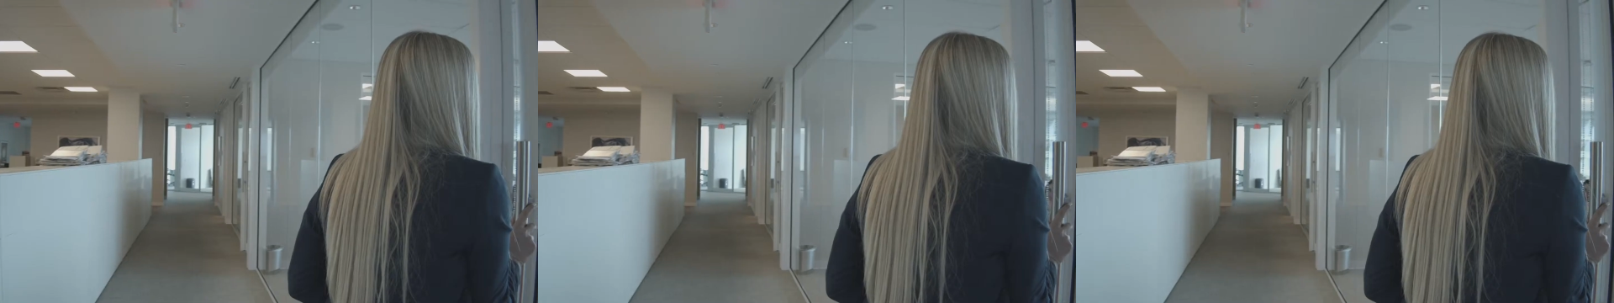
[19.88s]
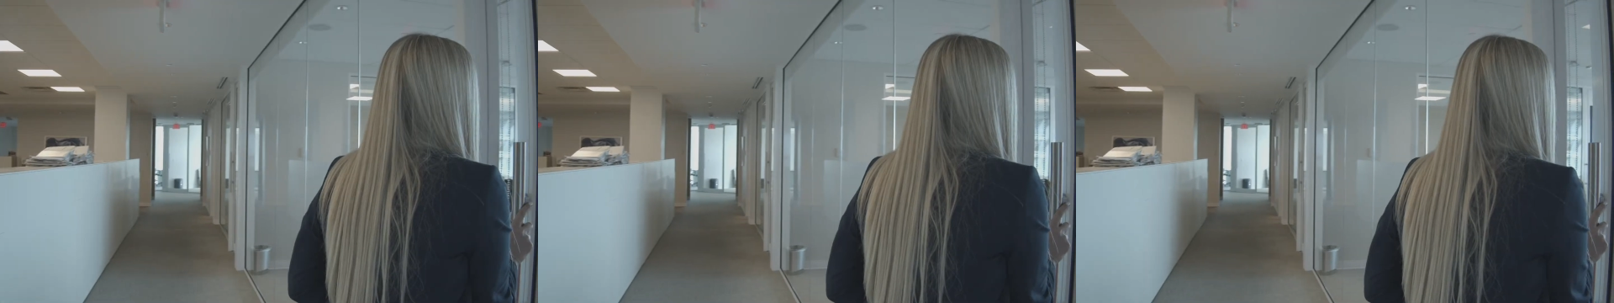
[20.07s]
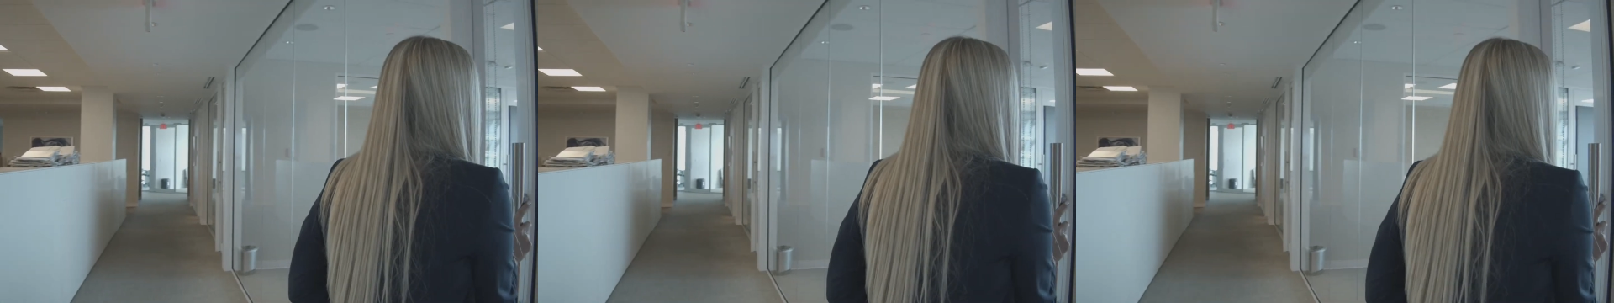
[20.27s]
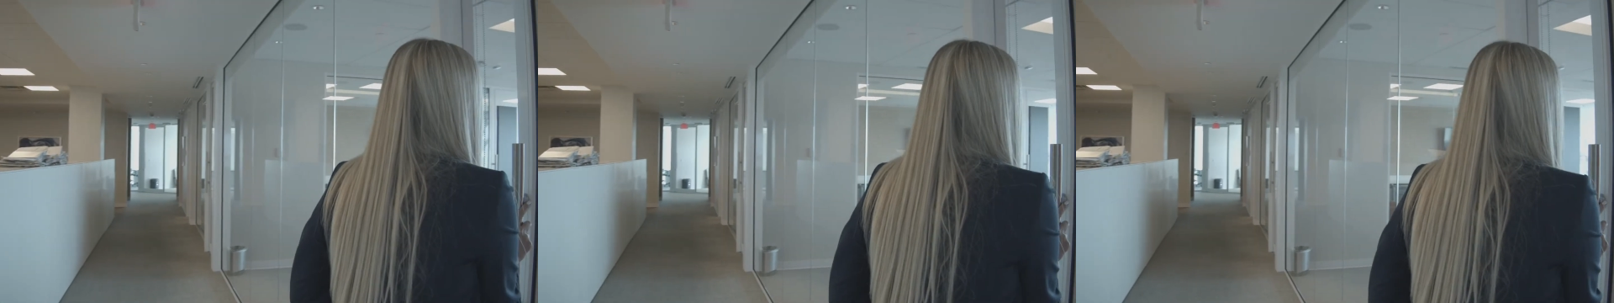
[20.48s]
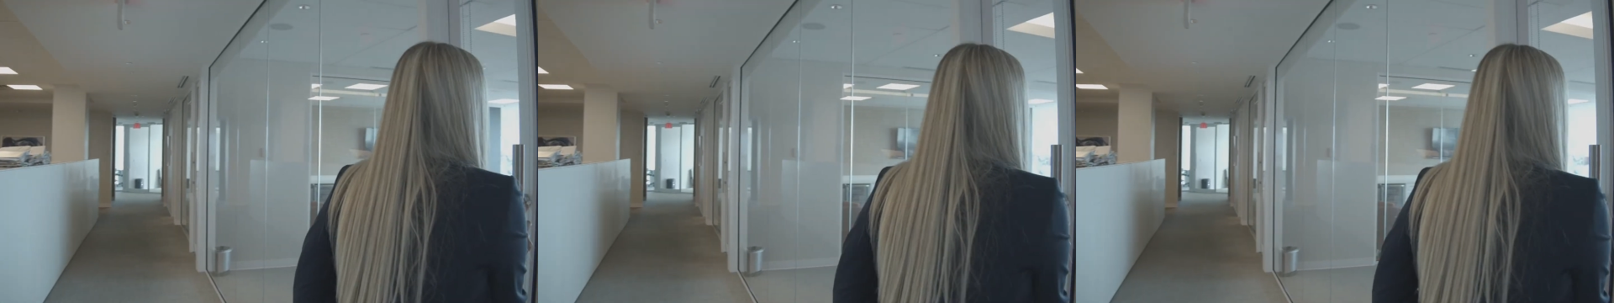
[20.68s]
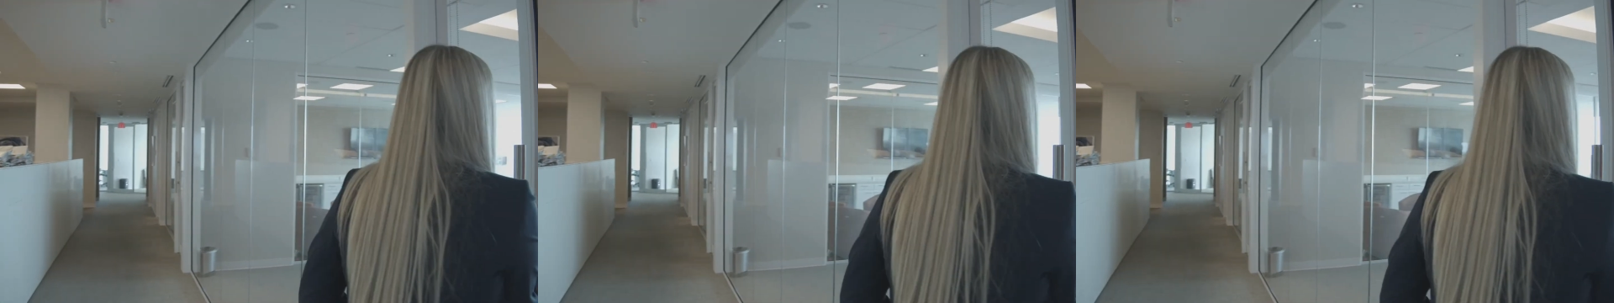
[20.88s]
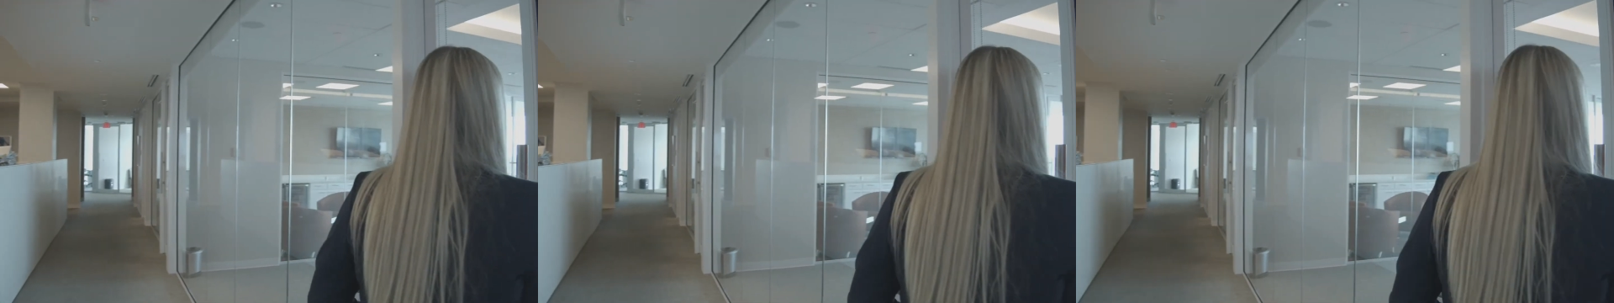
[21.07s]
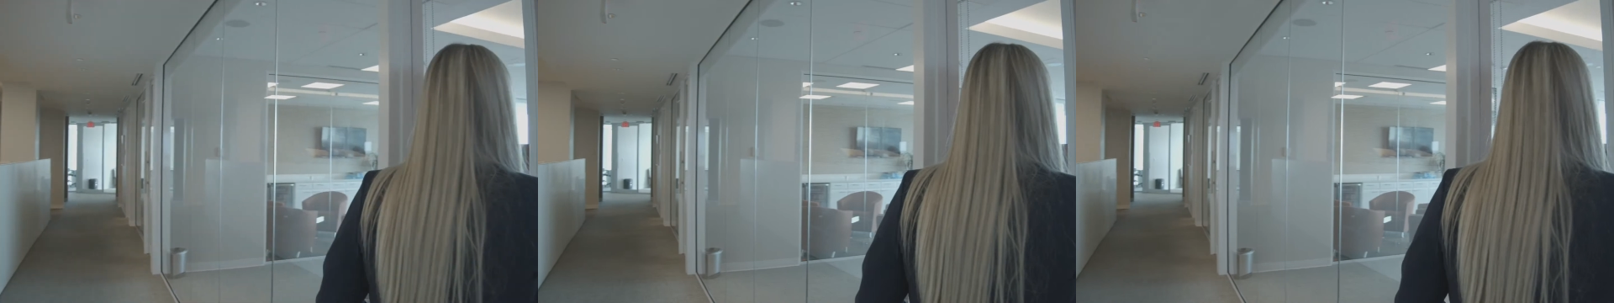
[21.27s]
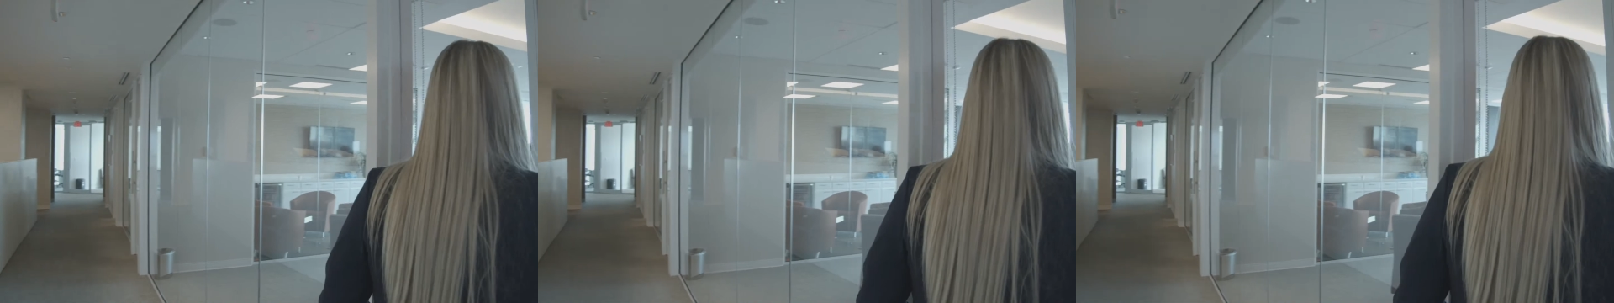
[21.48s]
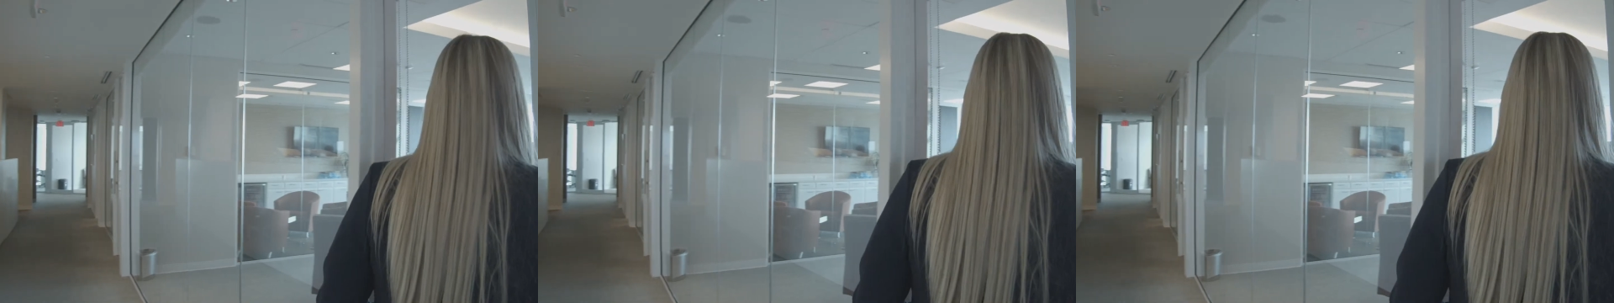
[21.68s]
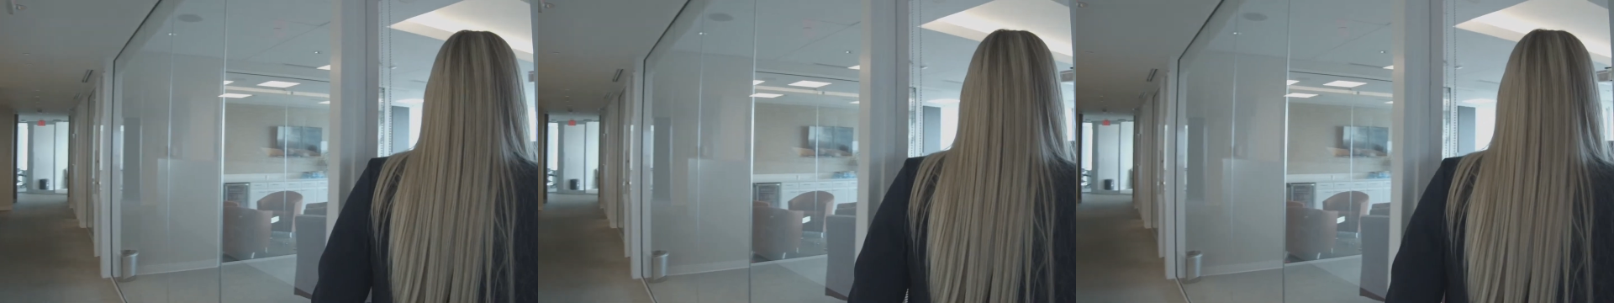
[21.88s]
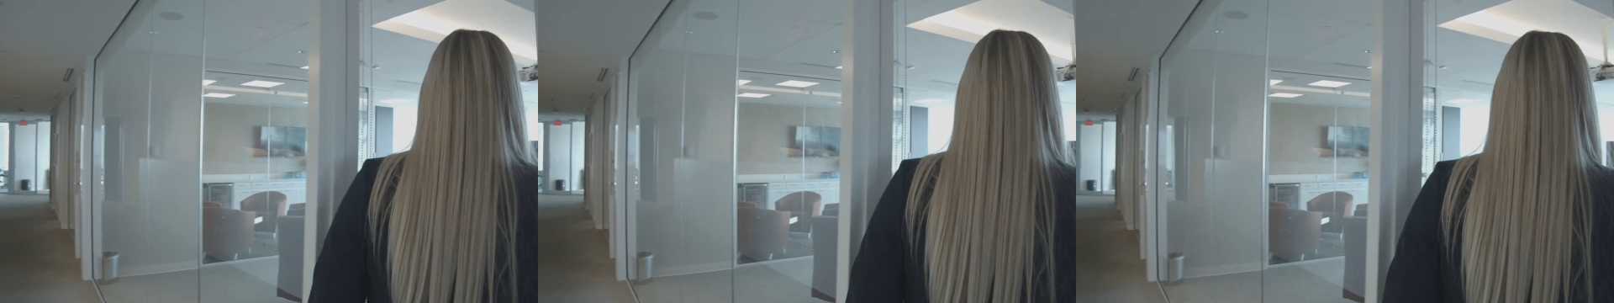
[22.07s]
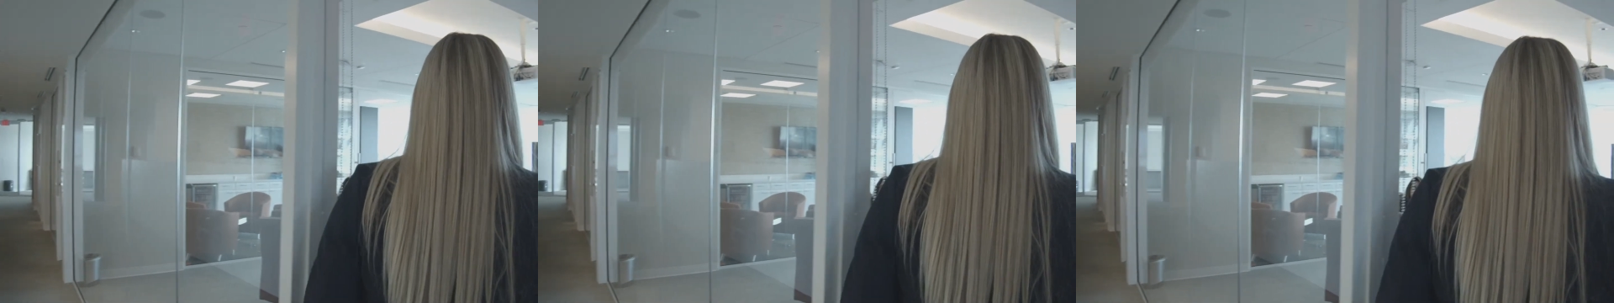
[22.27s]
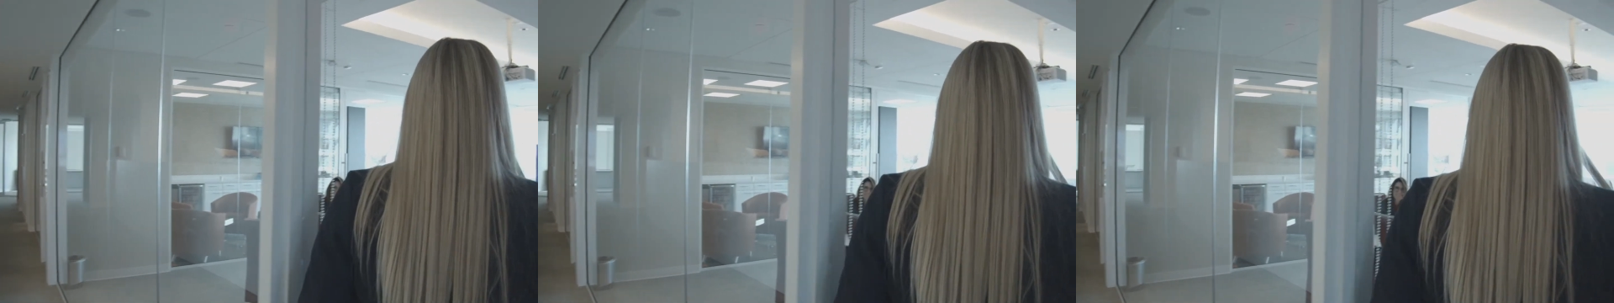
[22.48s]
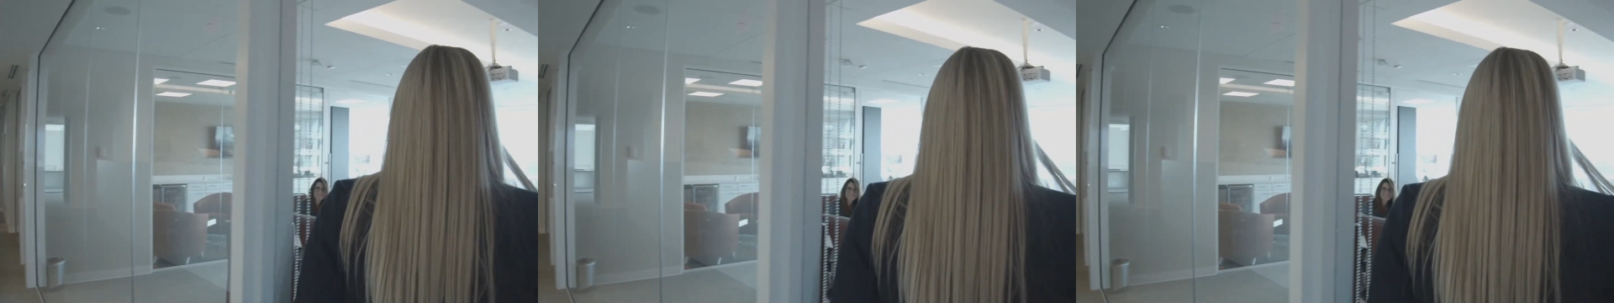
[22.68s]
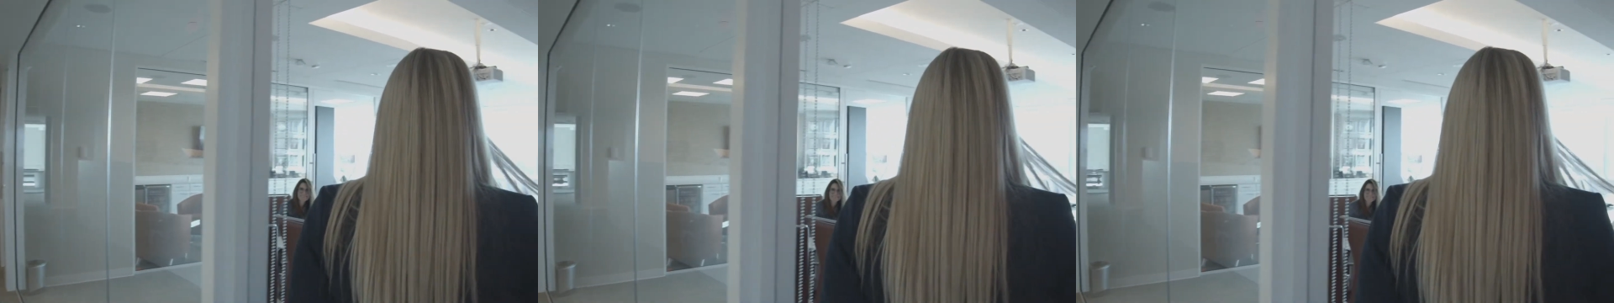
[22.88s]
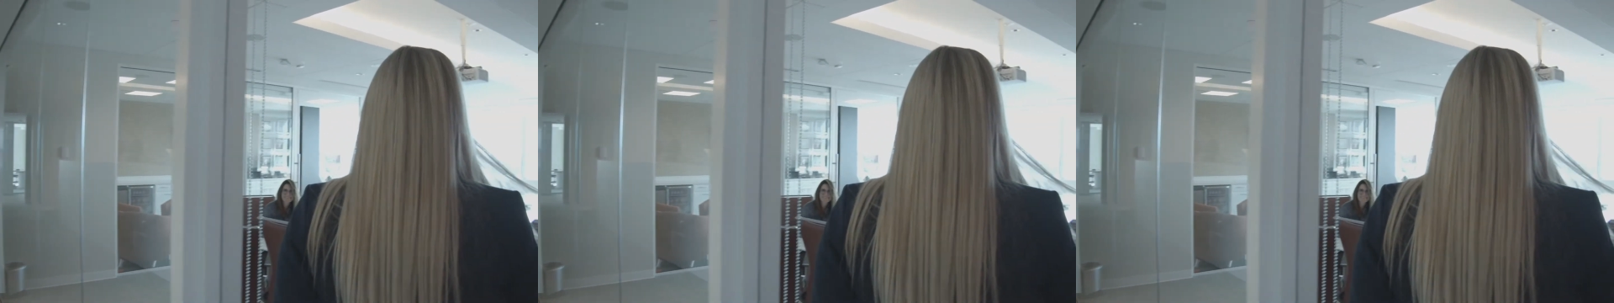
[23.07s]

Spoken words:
No face is visible, so there are no lips to read.